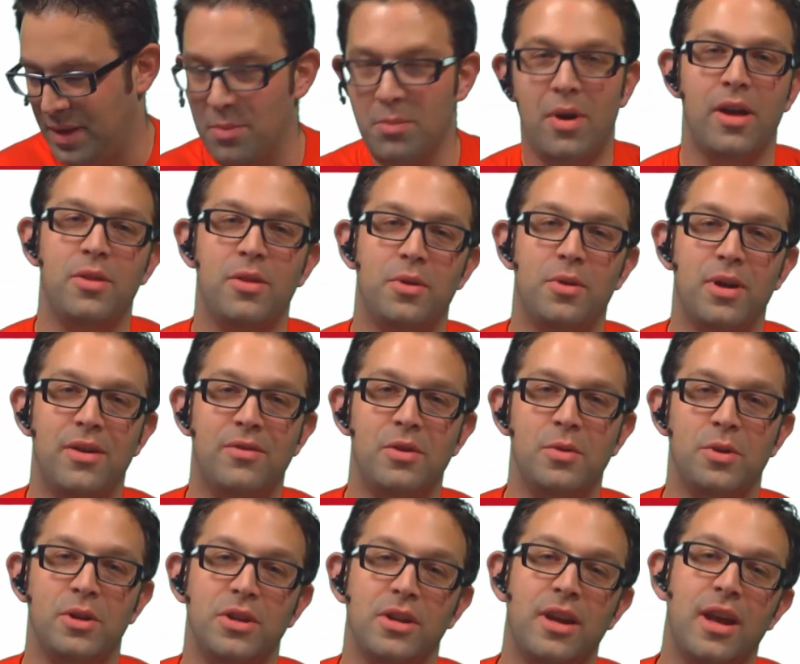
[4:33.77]
By the way,
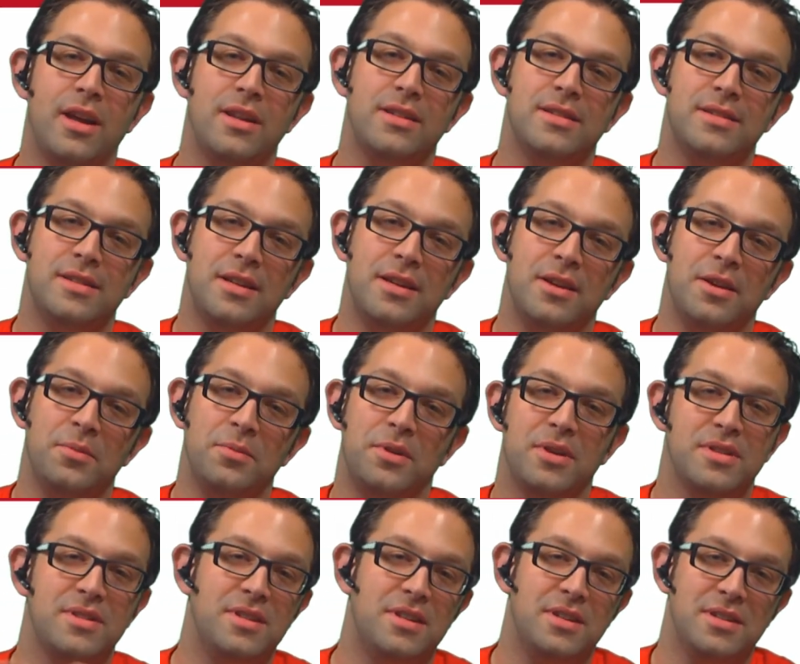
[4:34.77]
everyone, you can't see him
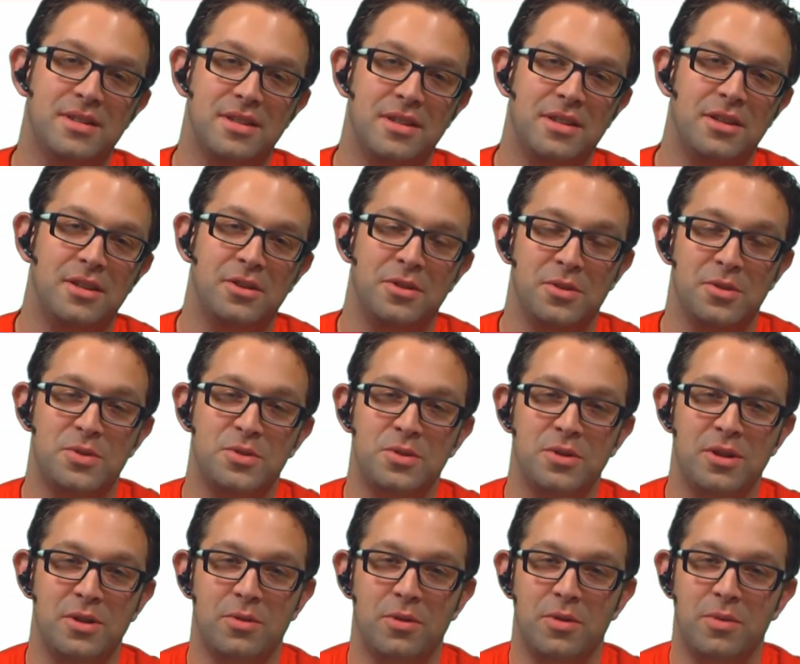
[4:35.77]
because he's in here in the
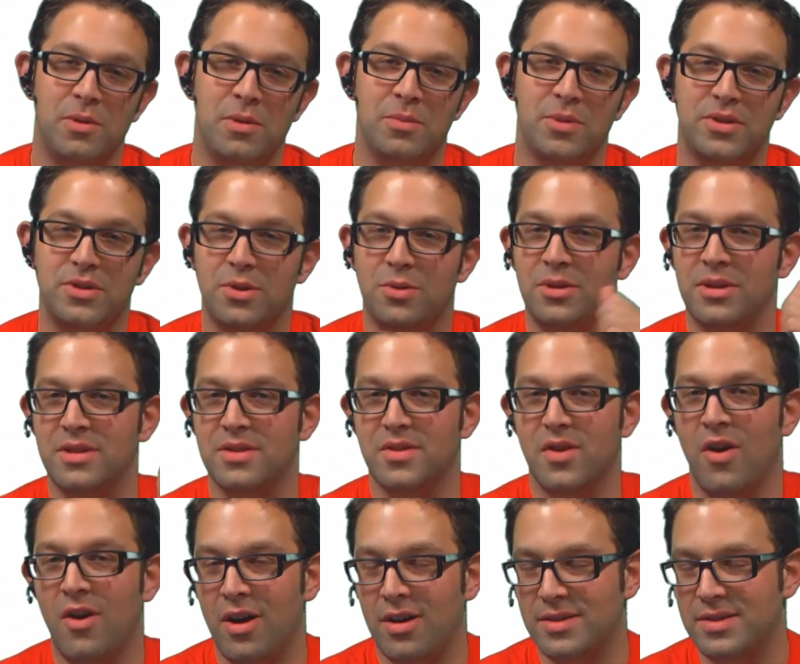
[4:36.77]
studio with me, but Tony is
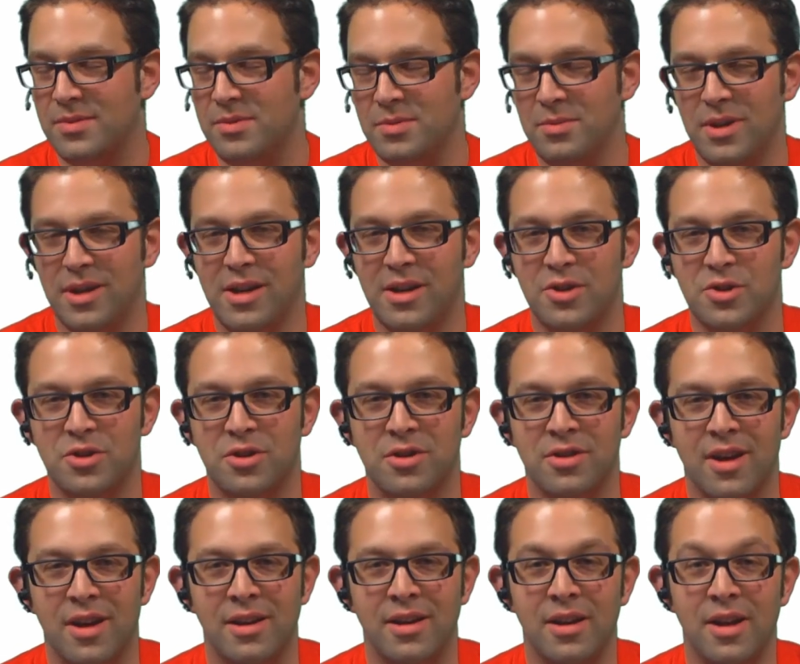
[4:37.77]
awesome in making sure
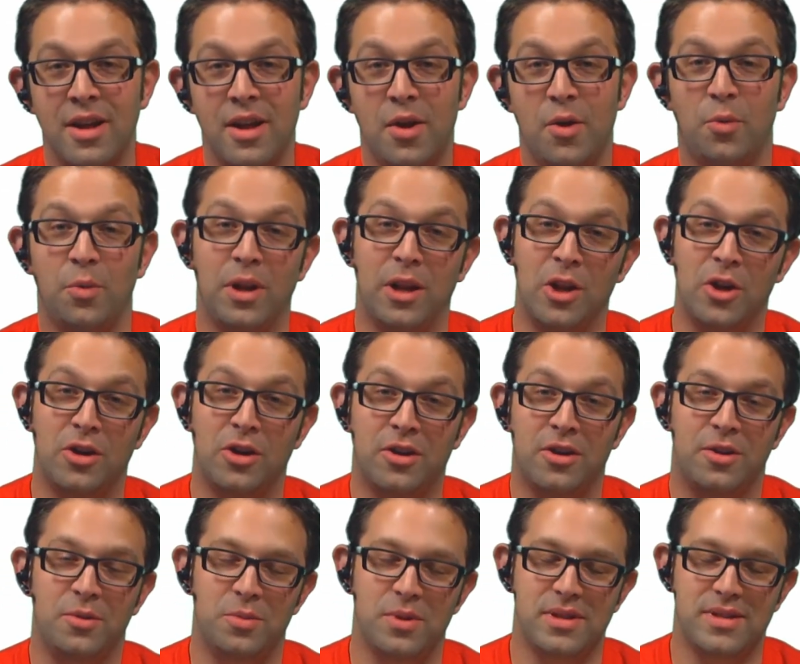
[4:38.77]
that we look
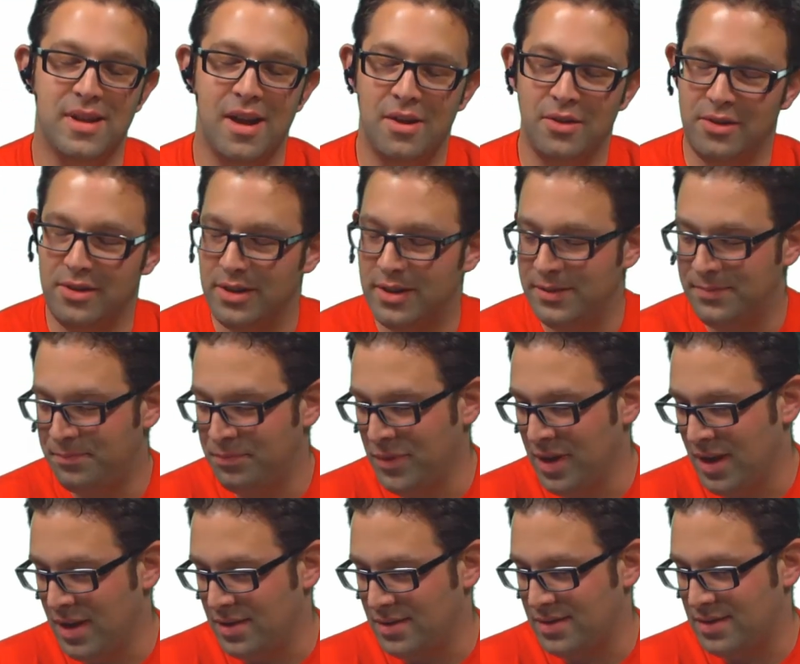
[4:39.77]
good, we sound good.
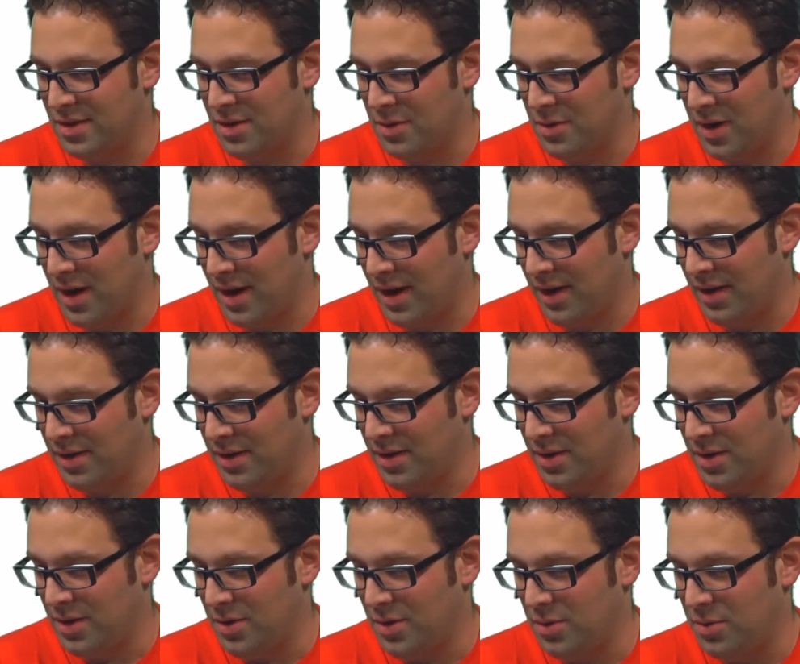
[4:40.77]
So uh,
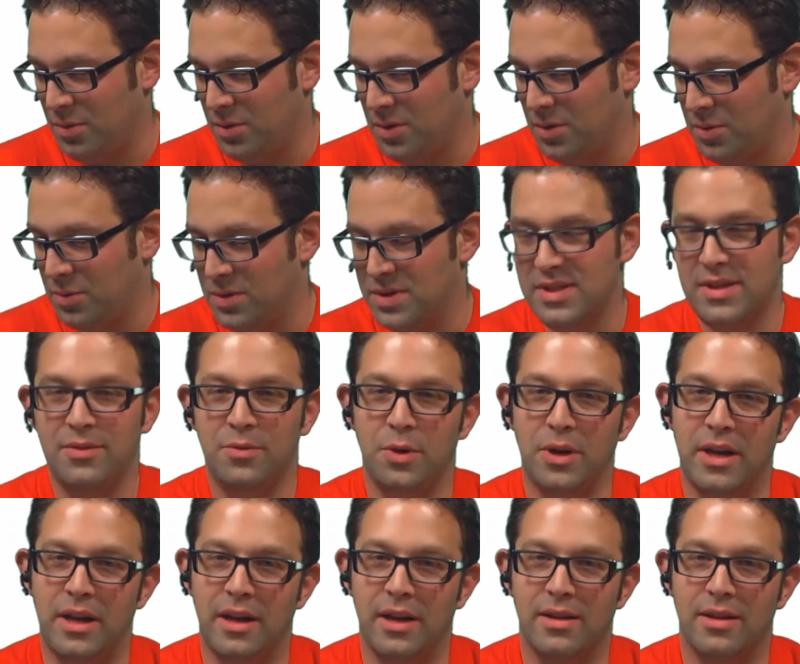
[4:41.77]
we'll, we'll see if we
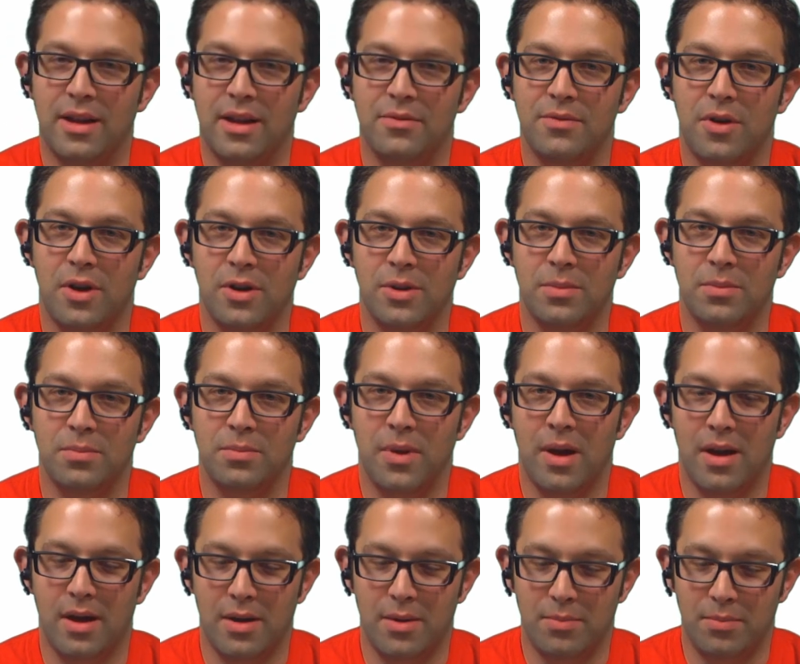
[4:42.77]
can get that volume
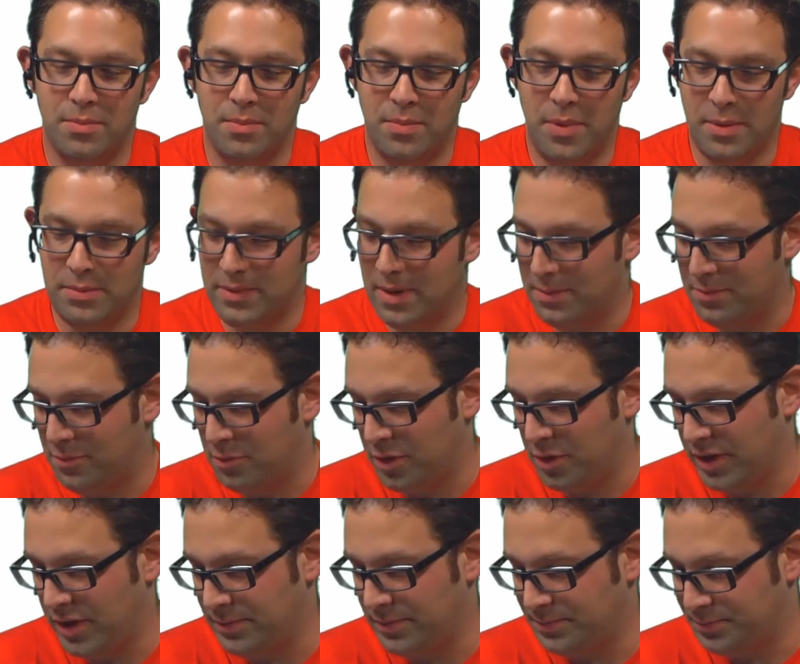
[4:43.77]
uh, pumped up
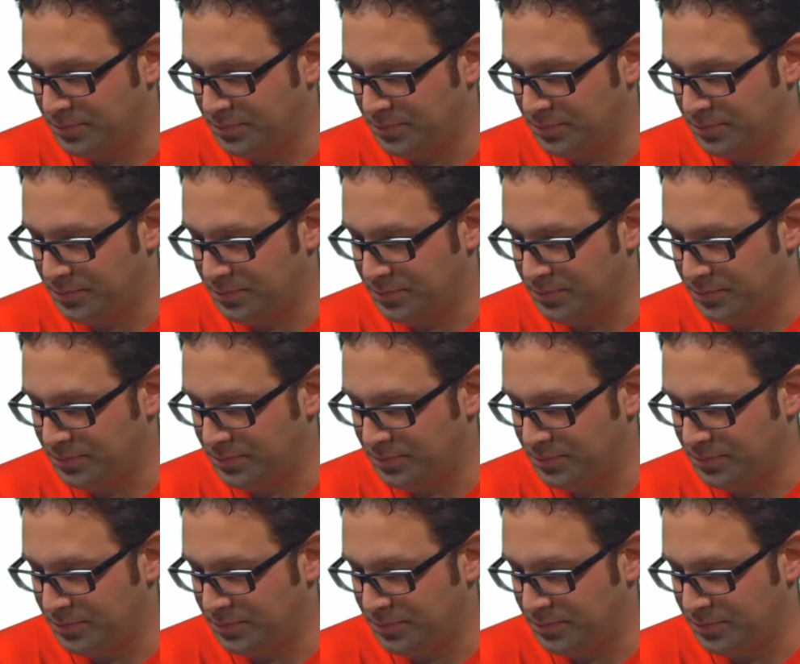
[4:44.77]
for you.